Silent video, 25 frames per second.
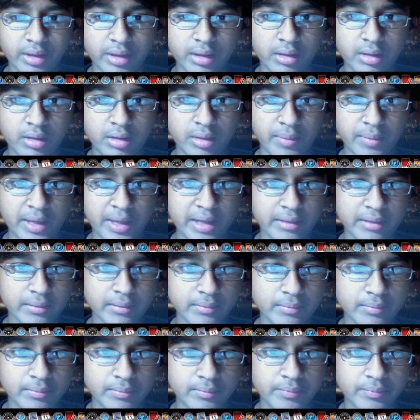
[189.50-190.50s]
command.
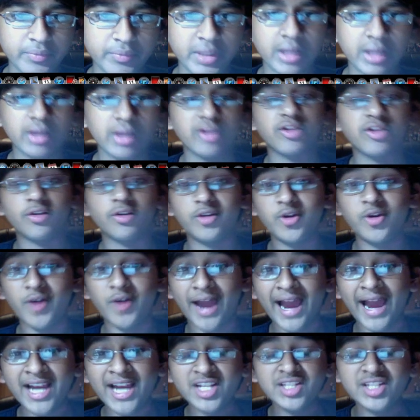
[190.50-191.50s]
So
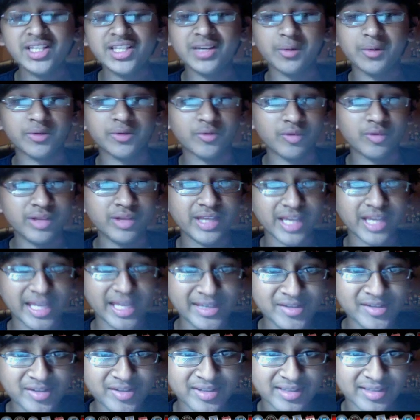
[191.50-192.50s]
what's really
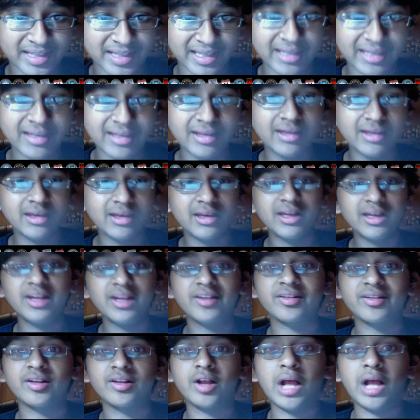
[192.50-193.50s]
interesting
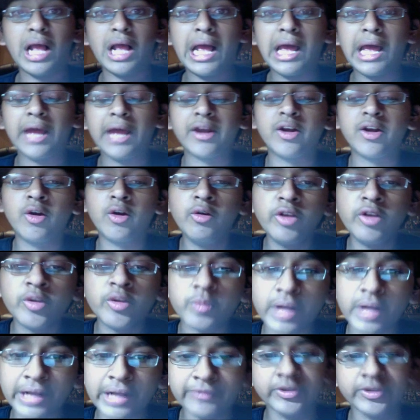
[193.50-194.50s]
is, notice
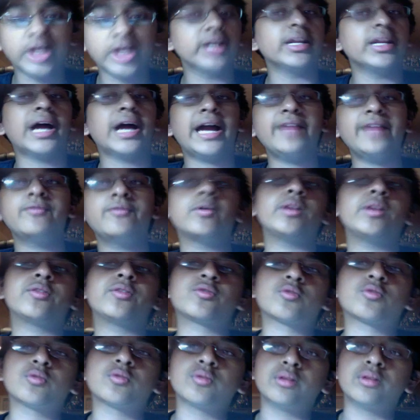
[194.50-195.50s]
what I've done. I went
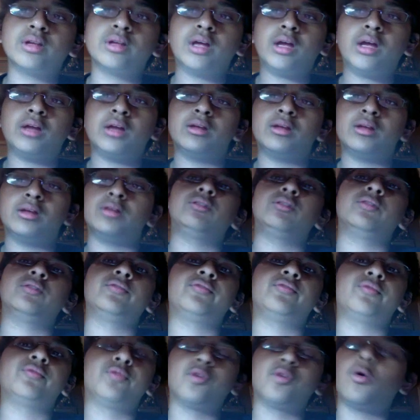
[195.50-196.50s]
through
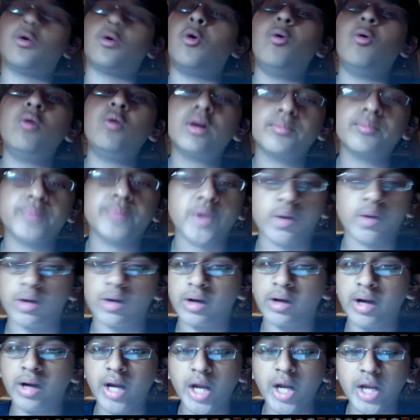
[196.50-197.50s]
the whole
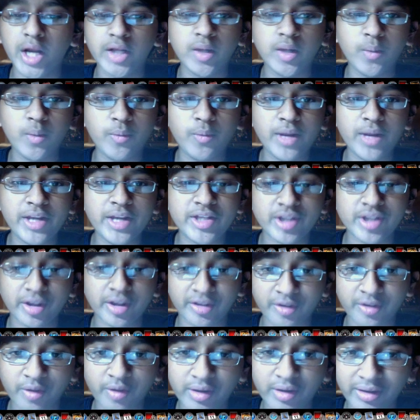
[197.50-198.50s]
computer to reach a
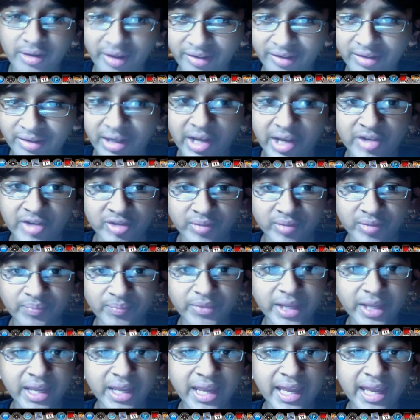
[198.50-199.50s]
certain destination,
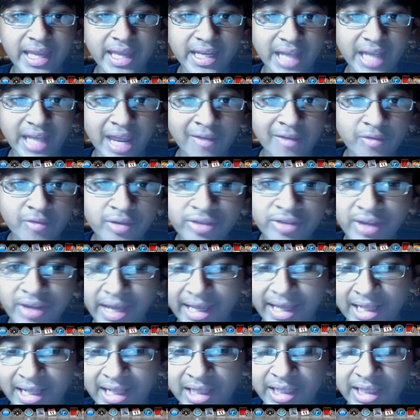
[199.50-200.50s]
and everything
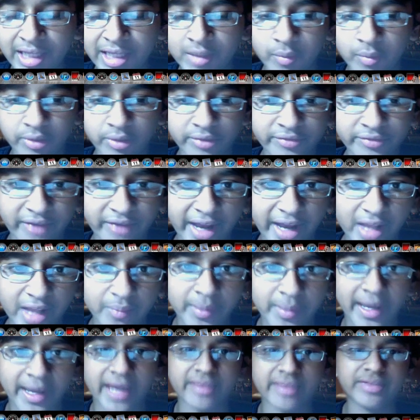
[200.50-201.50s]
I clicked was a file
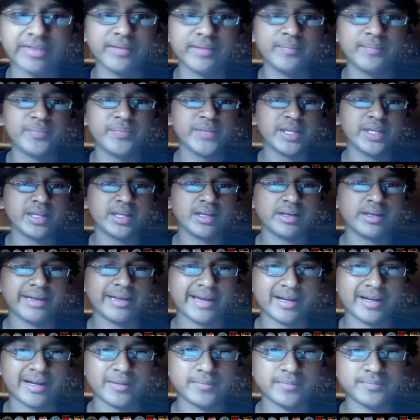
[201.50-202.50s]
path.
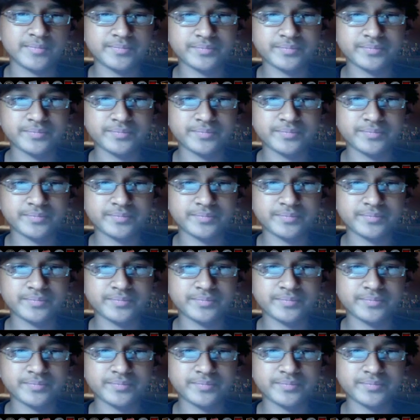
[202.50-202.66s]
Now,